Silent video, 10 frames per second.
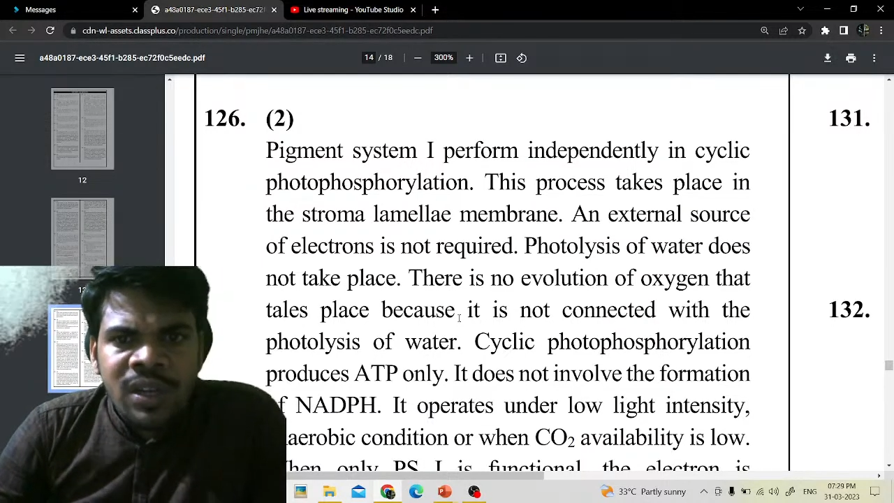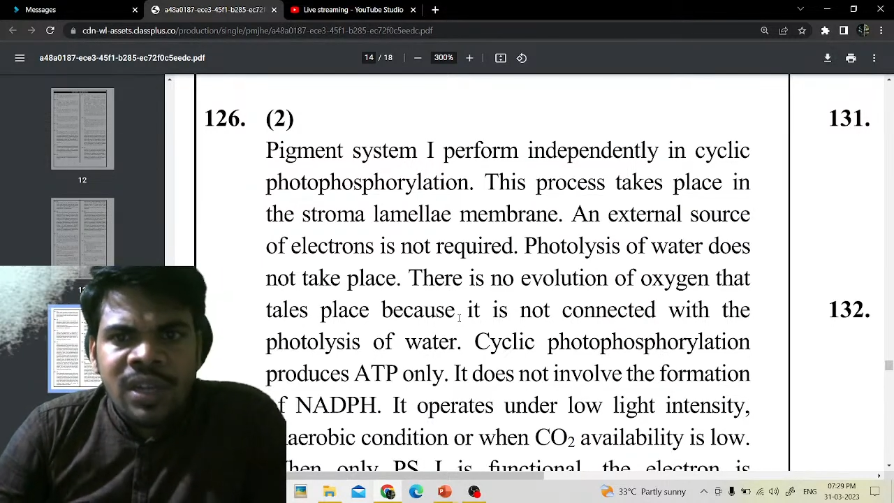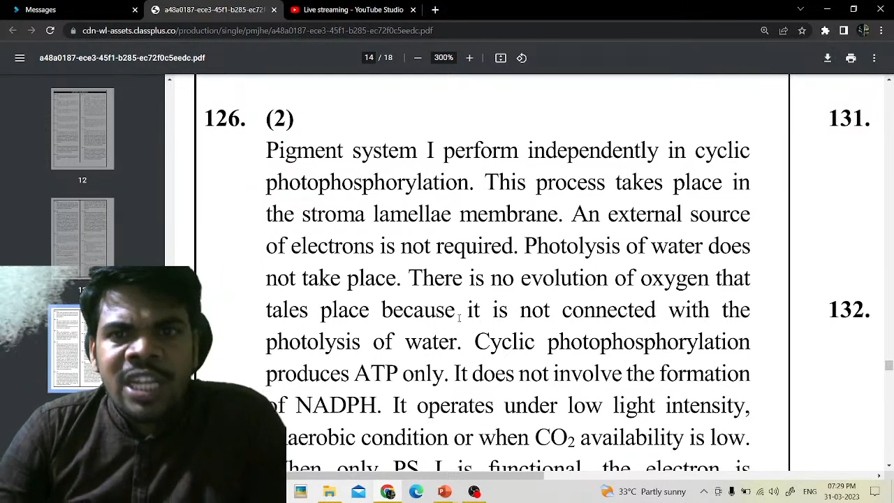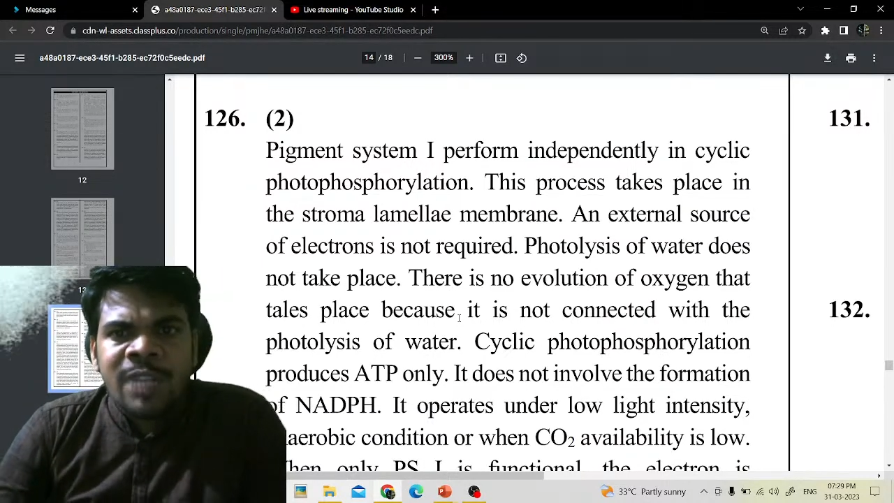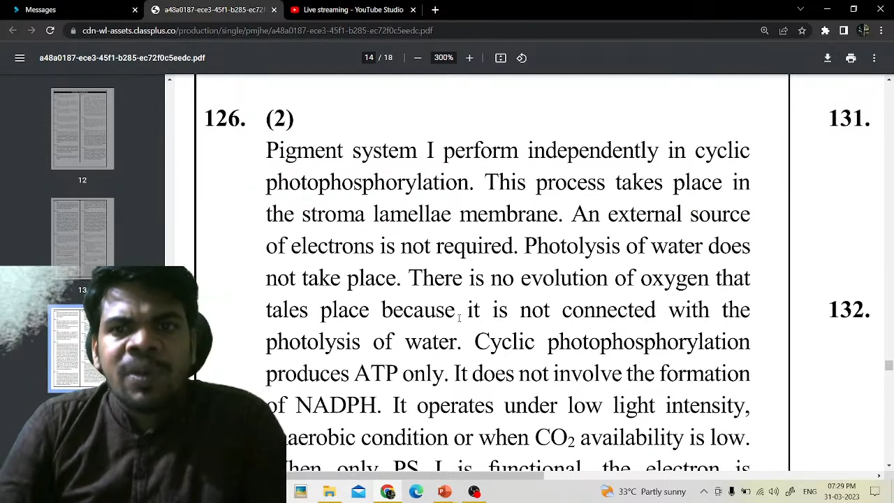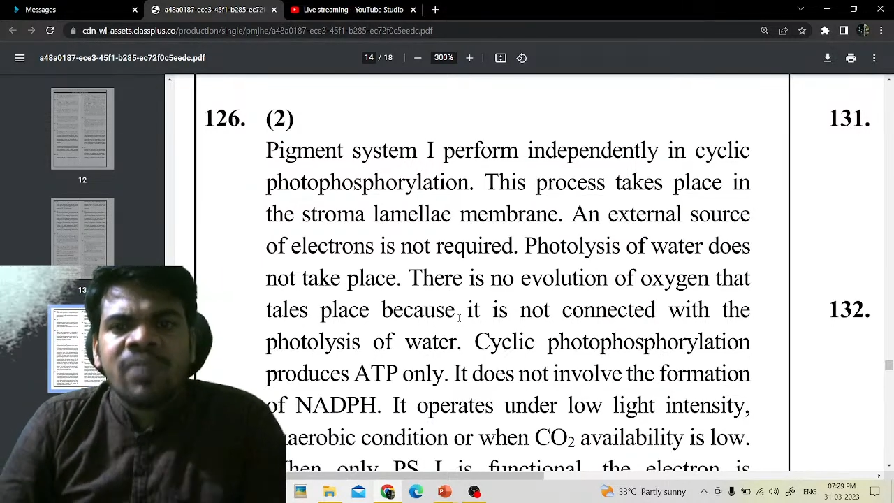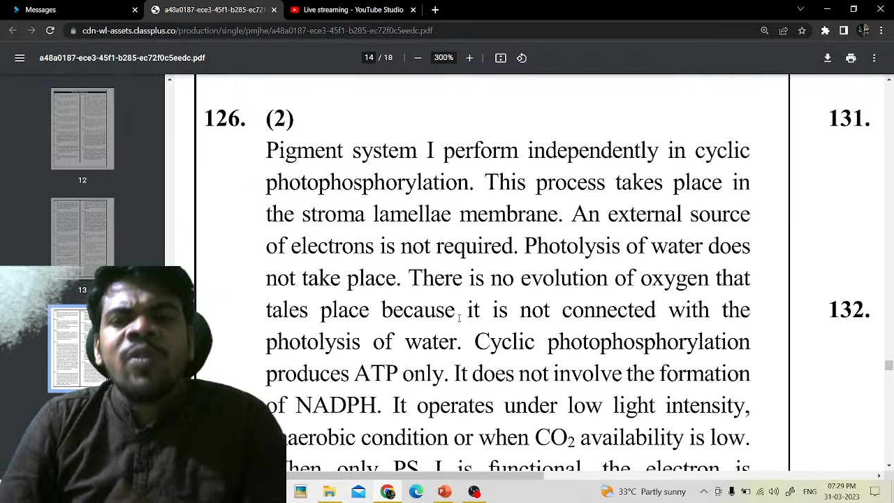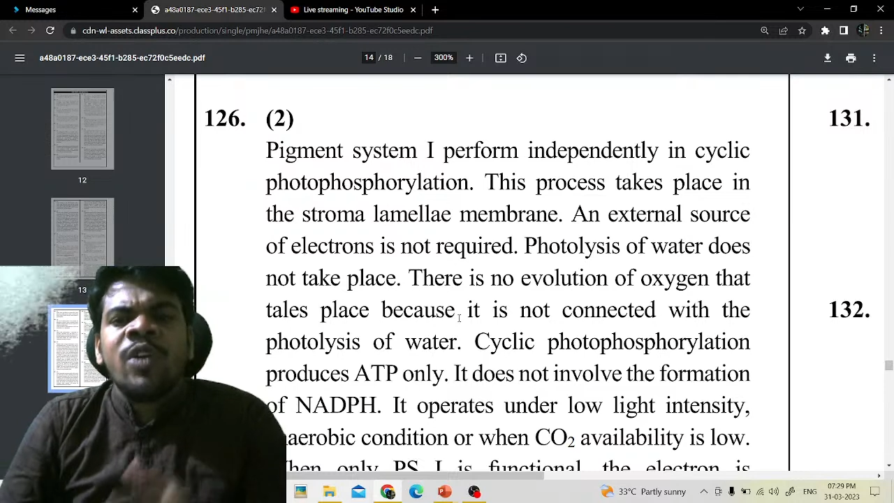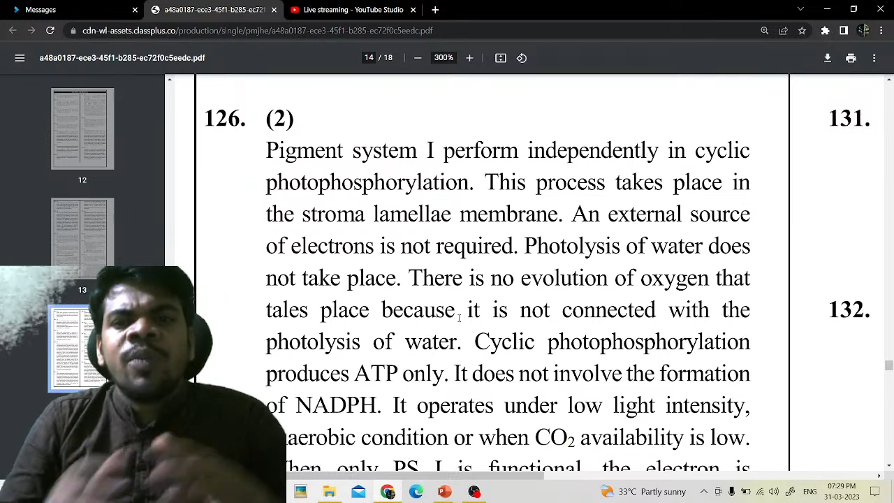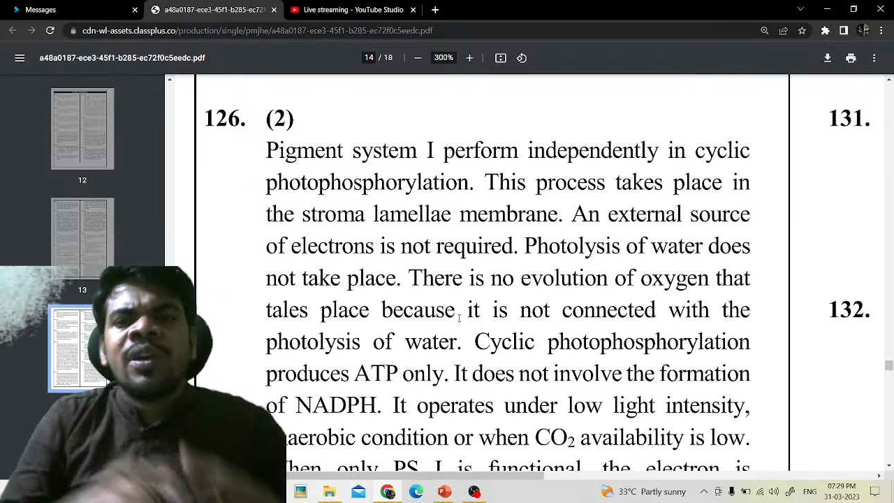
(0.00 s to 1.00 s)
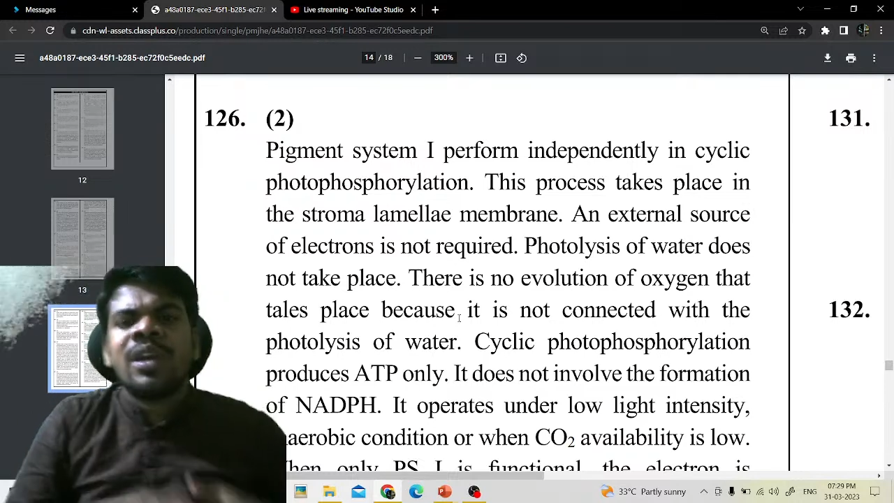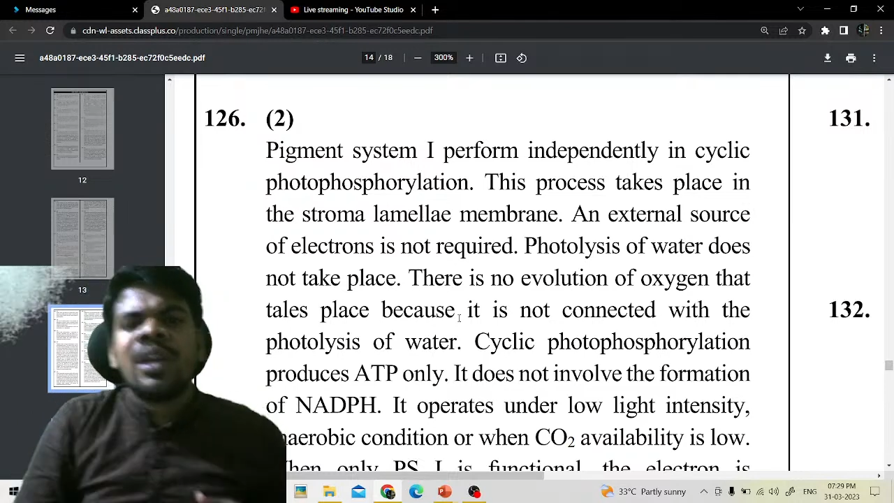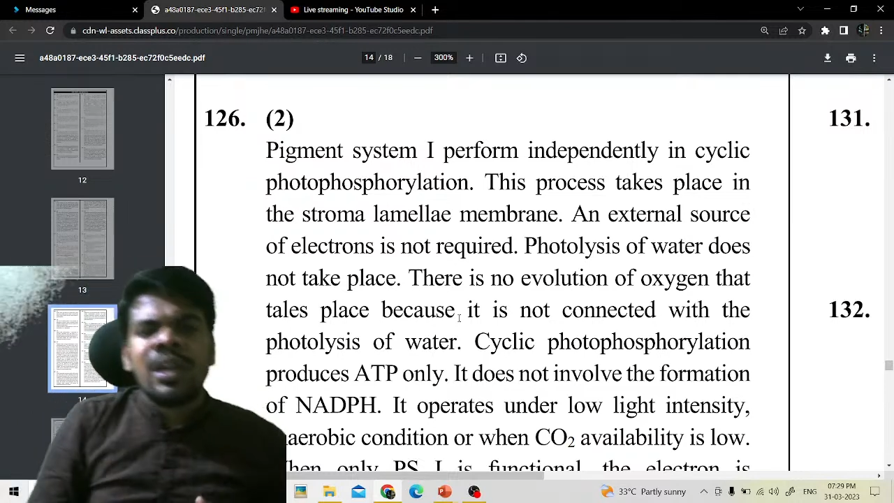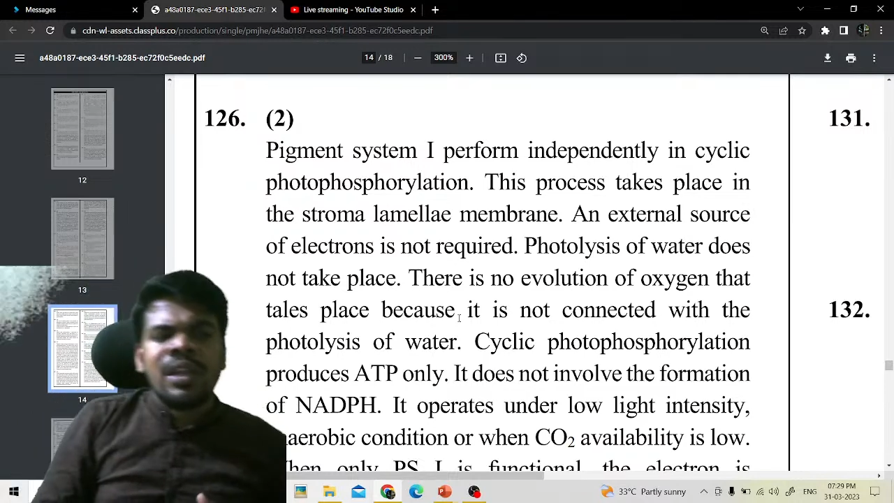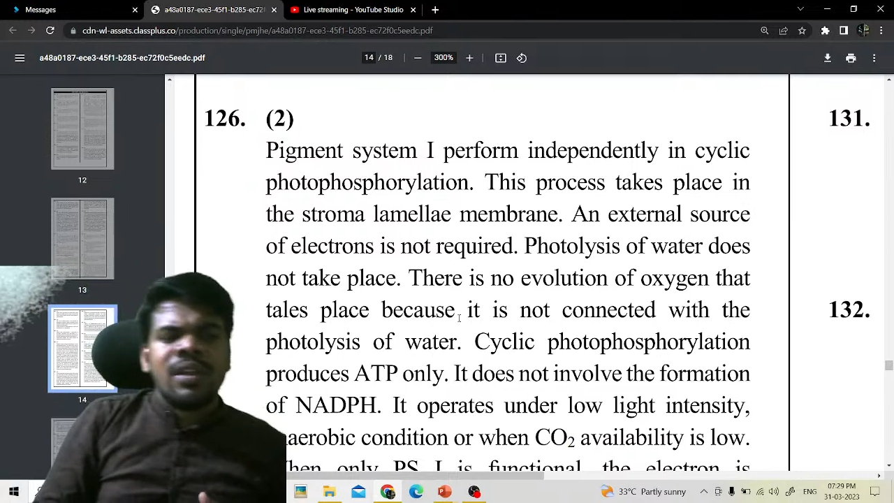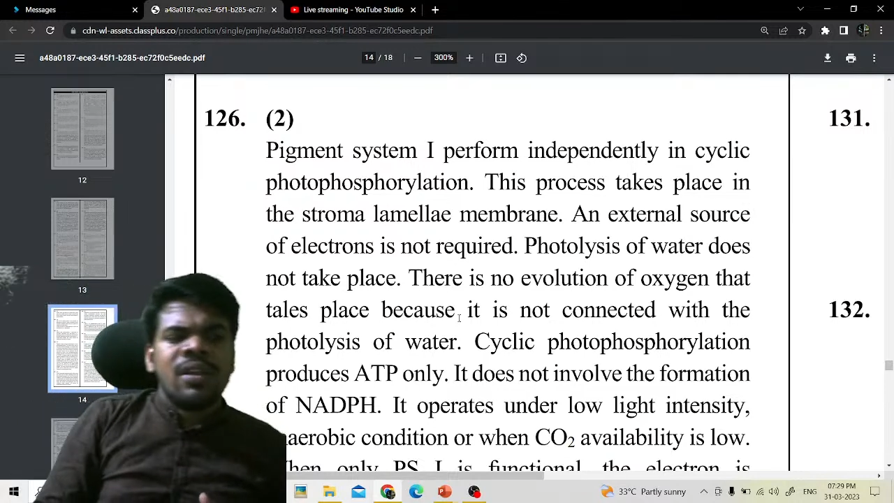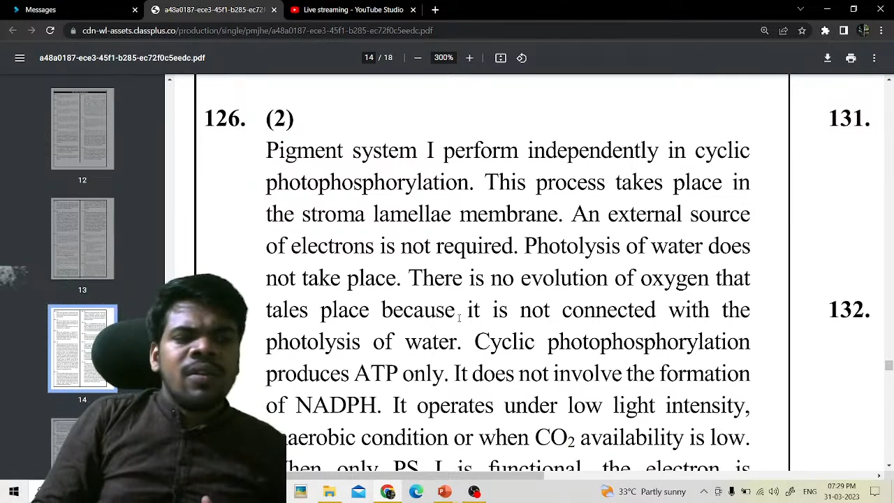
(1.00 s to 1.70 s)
It is performed independently